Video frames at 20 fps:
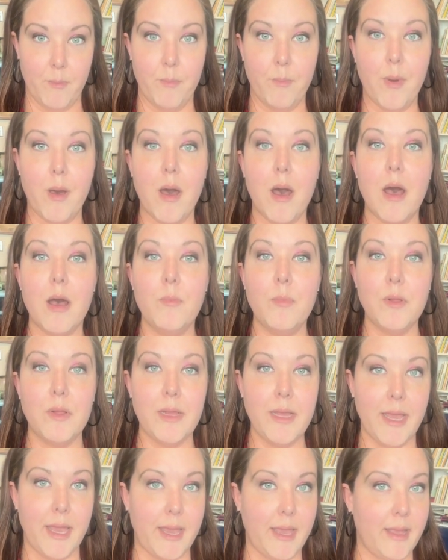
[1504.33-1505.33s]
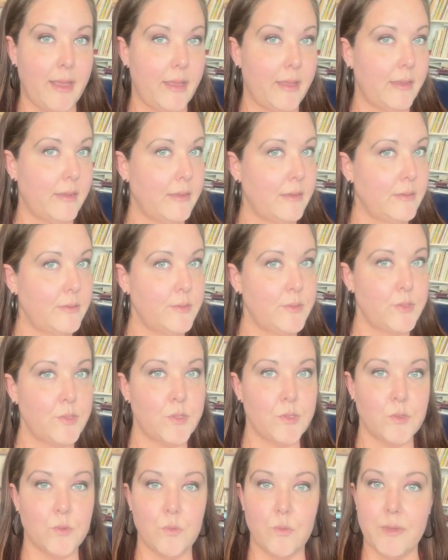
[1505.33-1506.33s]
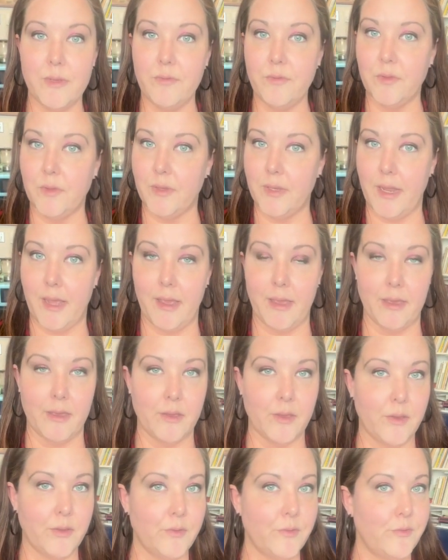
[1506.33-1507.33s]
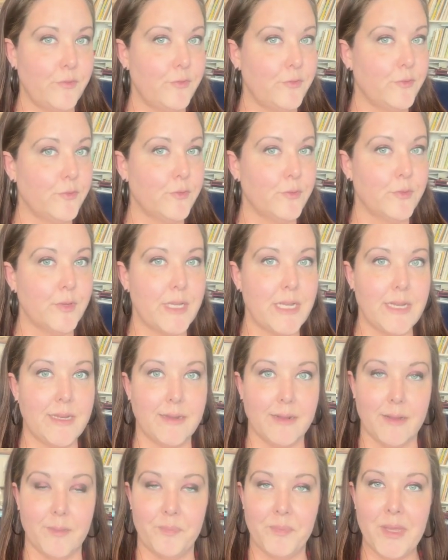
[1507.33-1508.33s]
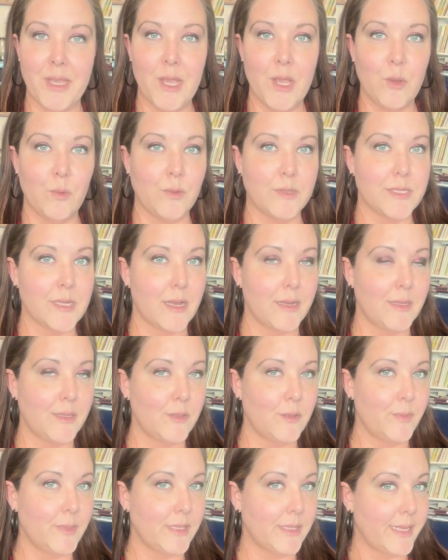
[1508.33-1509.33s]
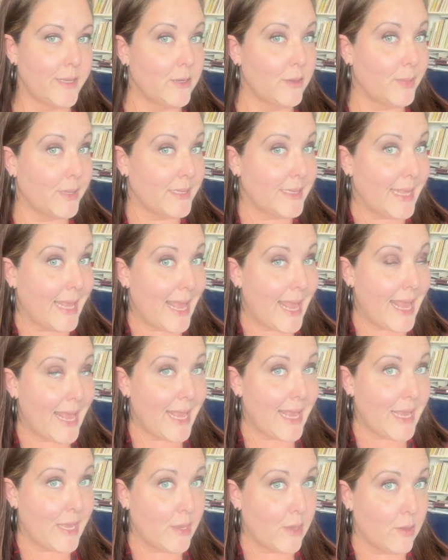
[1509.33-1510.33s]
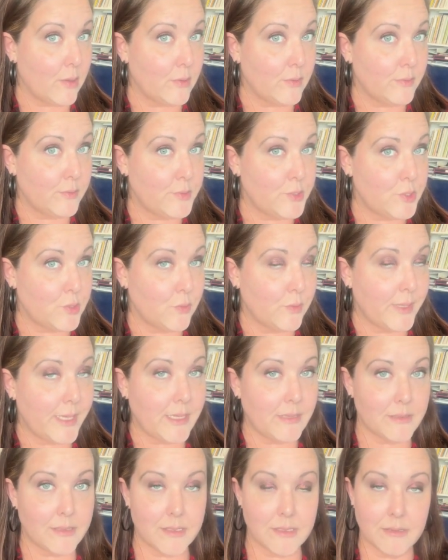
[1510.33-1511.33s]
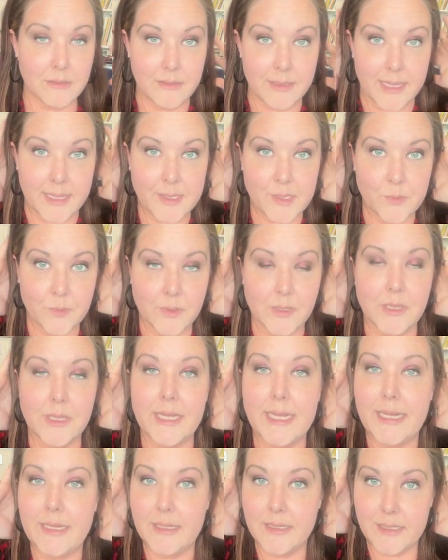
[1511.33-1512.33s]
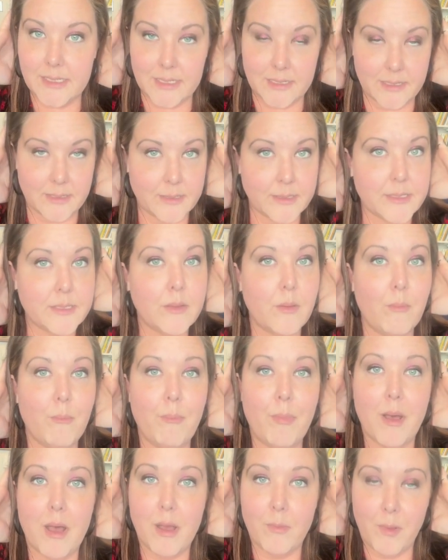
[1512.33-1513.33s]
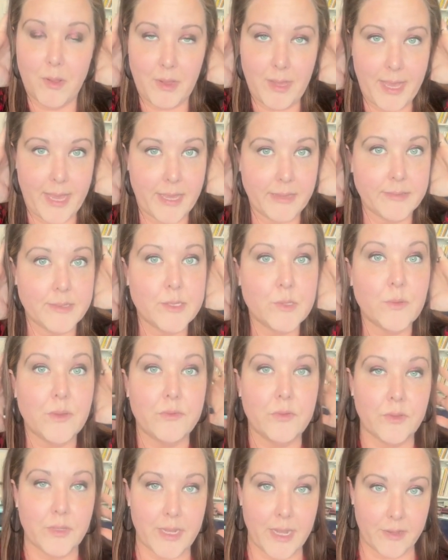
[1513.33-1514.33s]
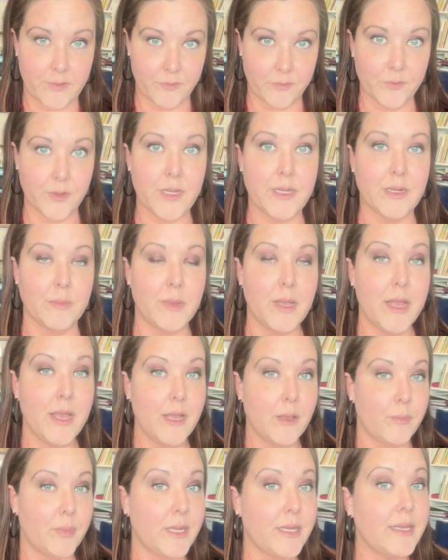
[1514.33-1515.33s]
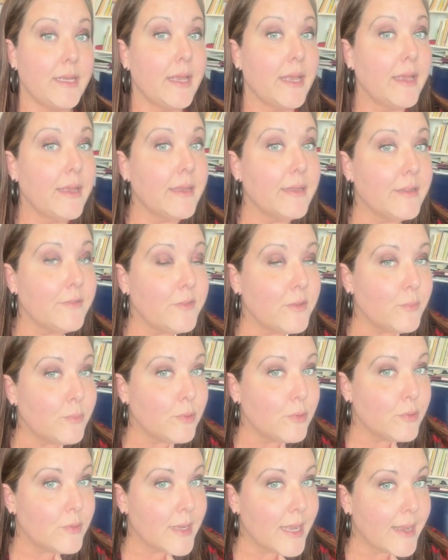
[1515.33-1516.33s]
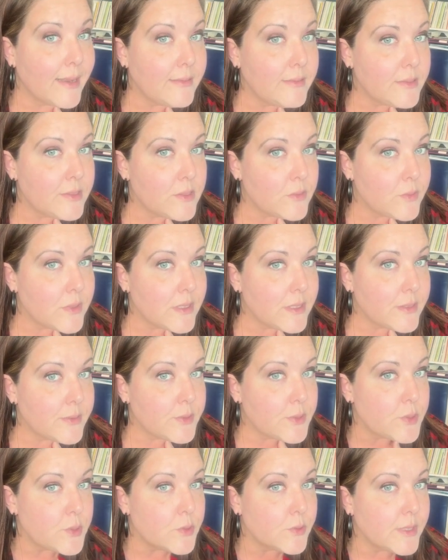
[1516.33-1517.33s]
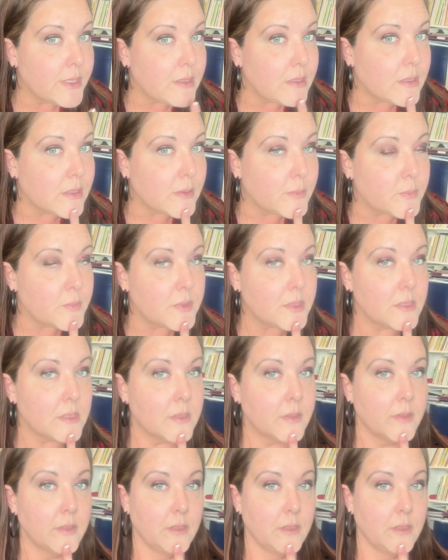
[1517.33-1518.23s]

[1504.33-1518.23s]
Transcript: bobblehead swivel neck freedom. We'll talk a little bit later about the AO joint that's related to this bobblehead swivel neck freedom. But again, if you practice with extremes,